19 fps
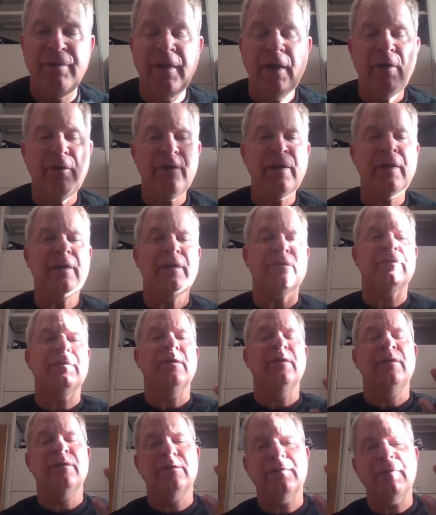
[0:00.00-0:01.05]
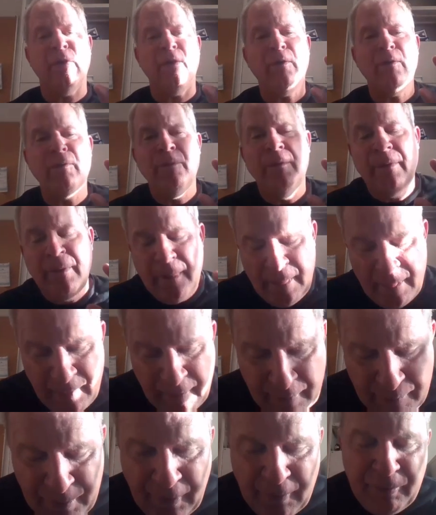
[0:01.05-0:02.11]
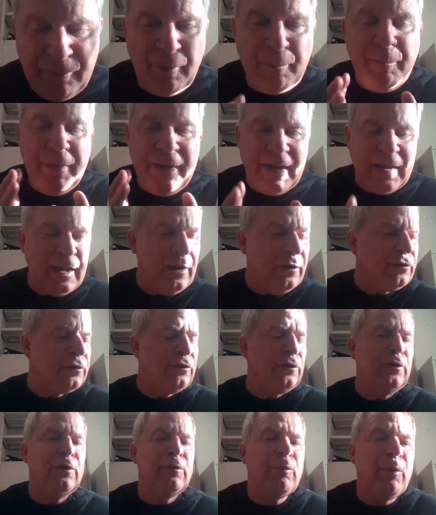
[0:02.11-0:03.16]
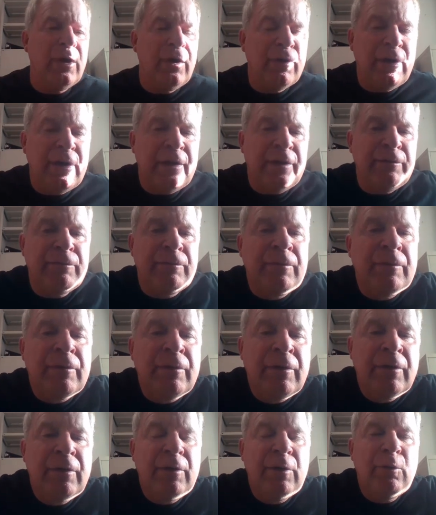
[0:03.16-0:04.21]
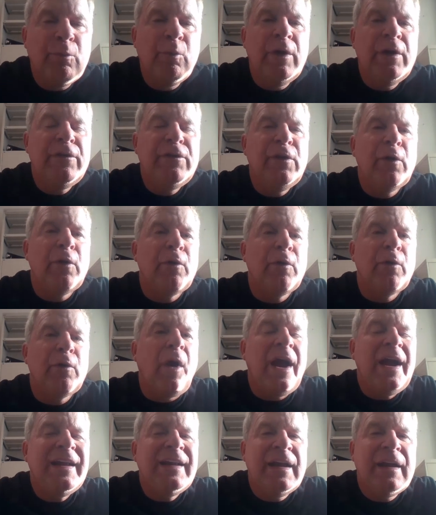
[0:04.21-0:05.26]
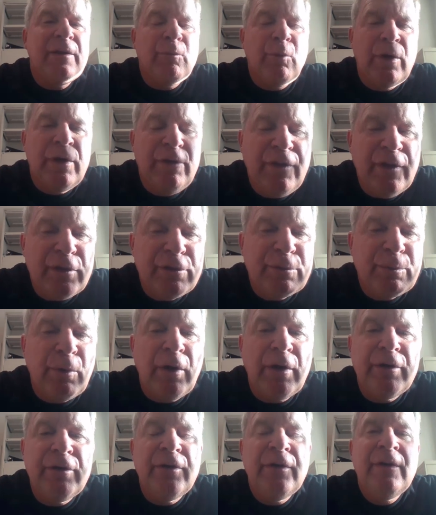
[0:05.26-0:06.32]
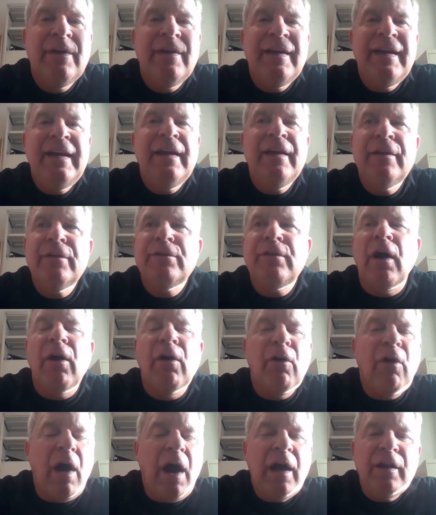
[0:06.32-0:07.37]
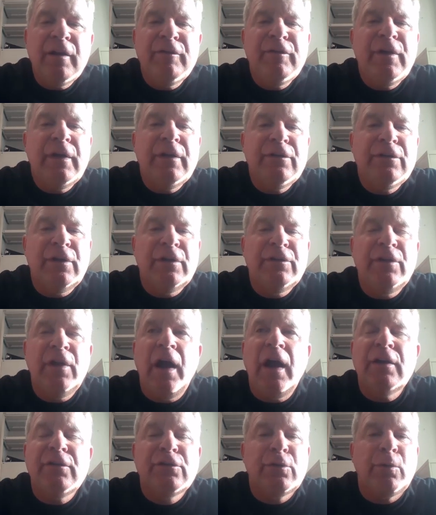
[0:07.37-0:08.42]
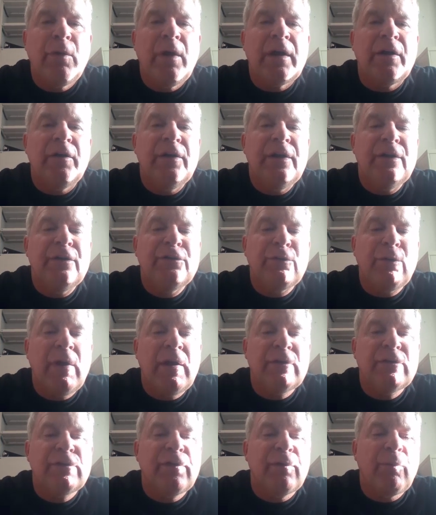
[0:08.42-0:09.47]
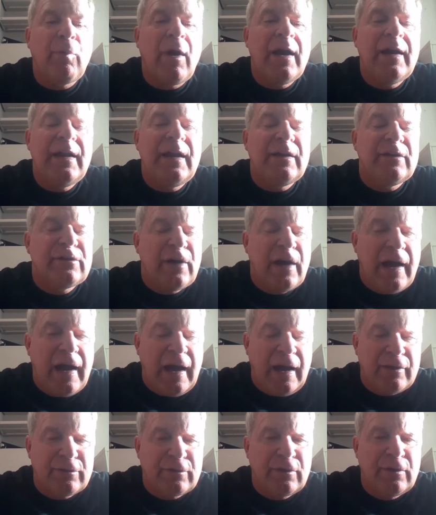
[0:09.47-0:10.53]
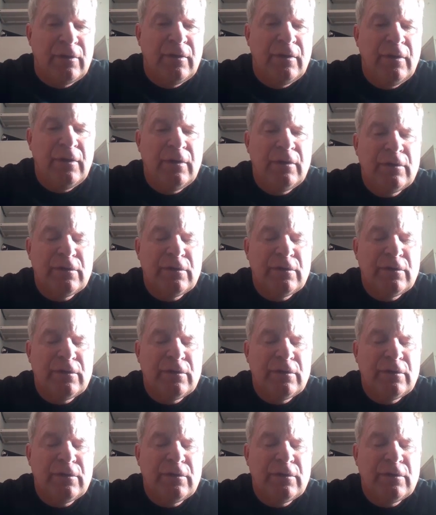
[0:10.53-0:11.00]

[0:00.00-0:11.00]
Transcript: And there it is. So the big issue really with your writing with this one is a lot of it did not directly address the writing task.